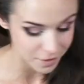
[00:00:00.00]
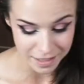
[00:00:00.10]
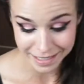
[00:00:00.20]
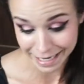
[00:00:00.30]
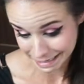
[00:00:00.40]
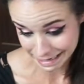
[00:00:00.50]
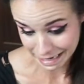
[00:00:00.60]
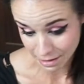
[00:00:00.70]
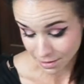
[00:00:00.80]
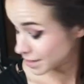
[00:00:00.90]
setting
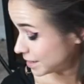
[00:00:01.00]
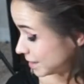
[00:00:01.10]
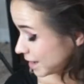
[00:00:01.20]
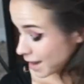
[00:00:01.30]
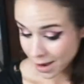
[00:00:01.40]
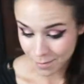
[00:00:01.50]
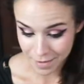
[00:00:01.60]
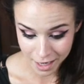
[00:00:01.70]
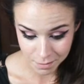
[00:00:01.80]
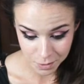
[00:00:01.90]
here, and
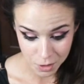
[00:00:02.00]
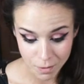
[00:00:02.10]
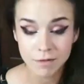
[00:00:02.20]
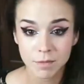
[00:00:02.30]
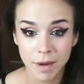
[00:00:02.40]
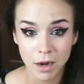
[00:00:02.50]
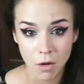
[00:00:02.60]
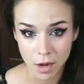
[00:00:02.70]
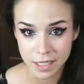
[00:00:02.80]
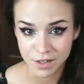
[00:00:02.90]
I am surrounded by all
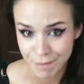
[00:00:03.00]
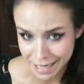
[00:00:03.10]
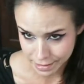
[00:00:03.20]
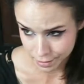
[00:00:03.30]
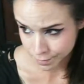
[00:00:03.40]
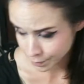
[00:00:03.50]
kinds of mess.